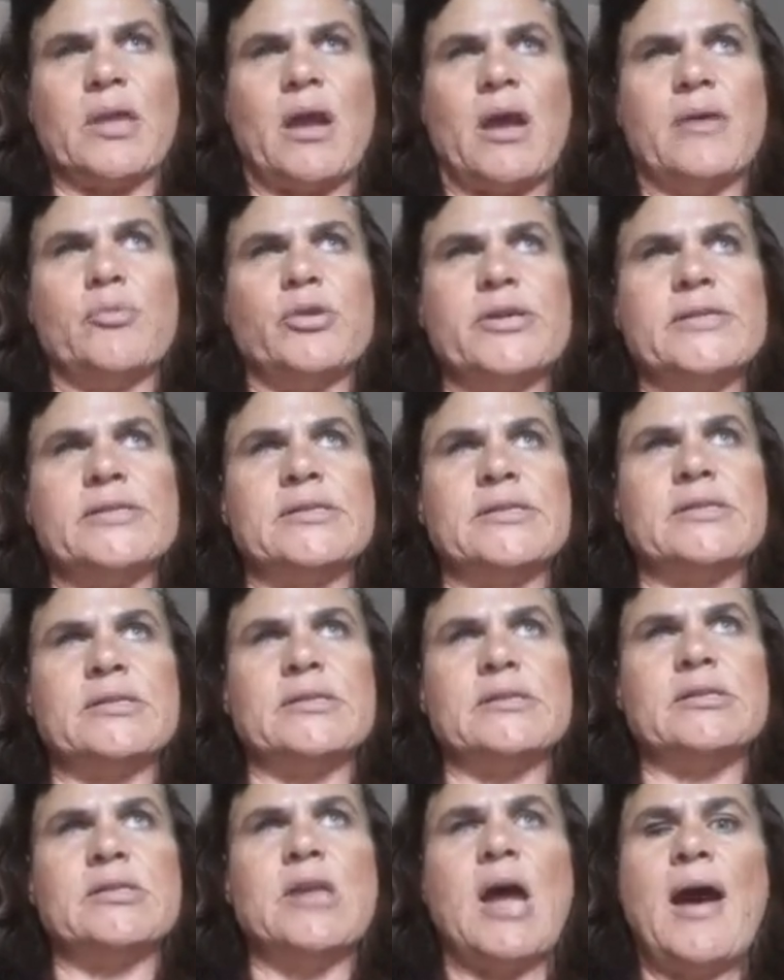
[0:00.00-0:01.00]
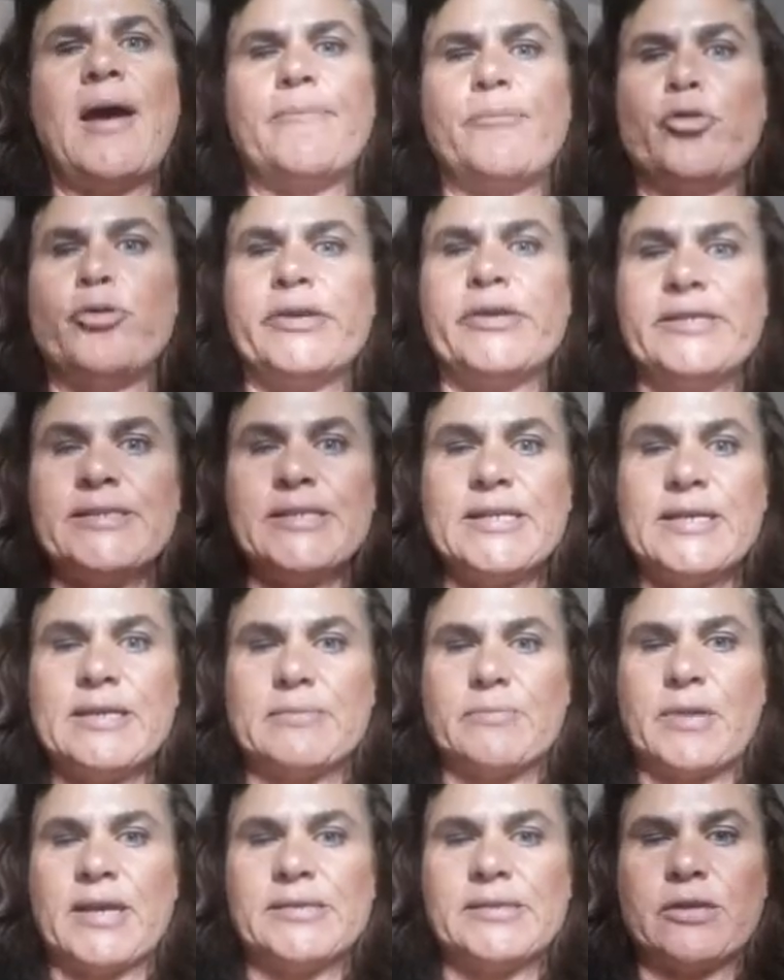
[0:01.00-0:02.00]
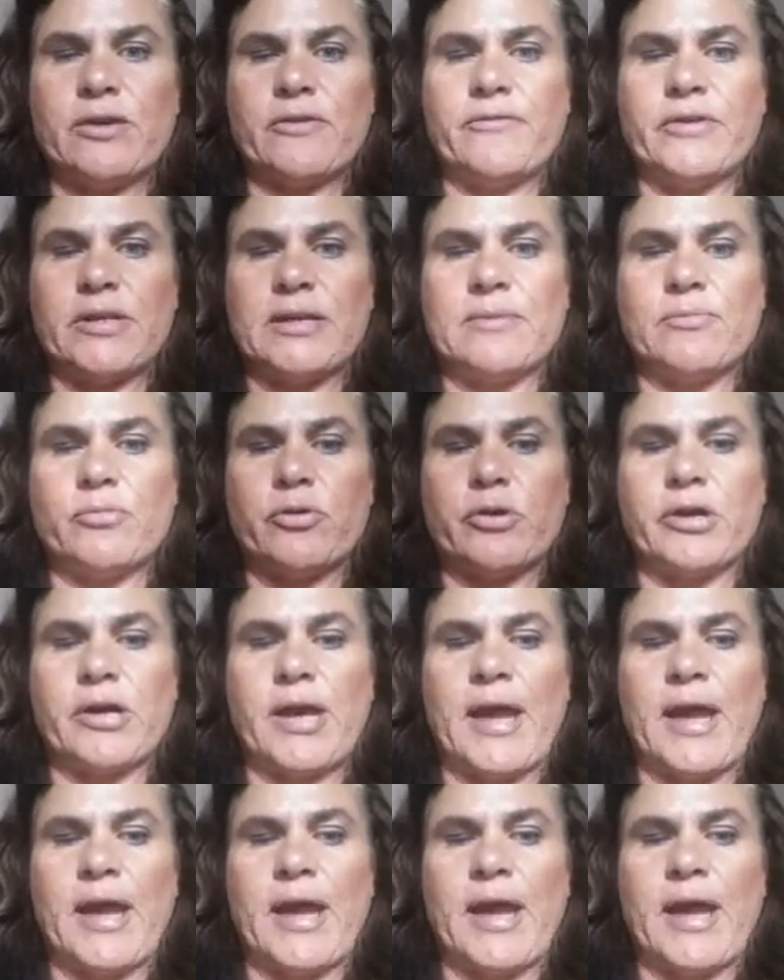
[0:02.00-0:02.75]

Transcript: I was not poisoning myself anymore,